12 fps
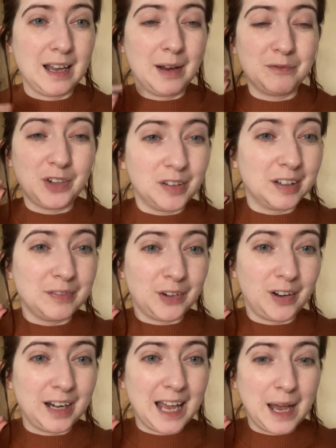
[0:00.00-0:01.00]
I'm very,
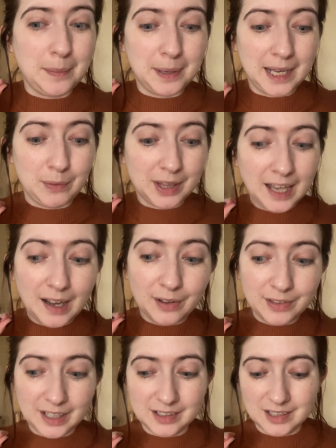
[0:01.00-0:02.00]
very happy with how
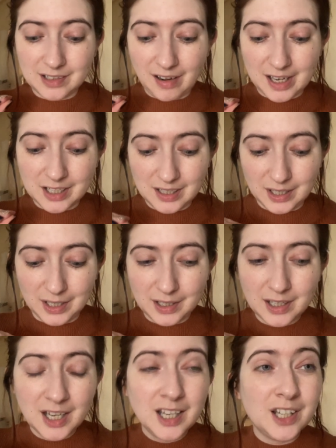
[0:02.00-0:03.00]
things are starting to
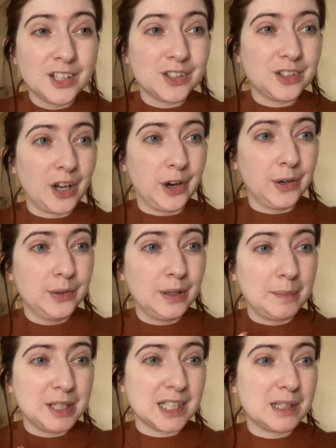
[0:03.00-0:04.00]
look. So
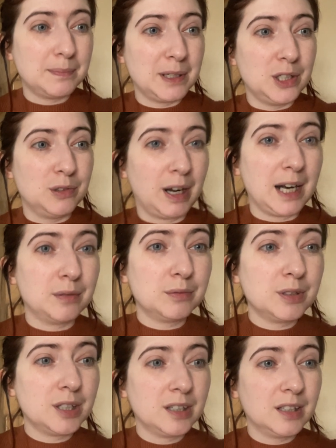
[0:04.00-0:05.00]
let me just spin you
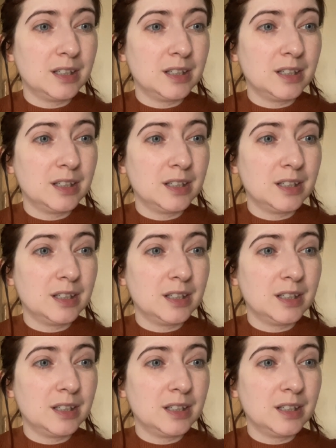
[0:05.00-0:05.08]
round.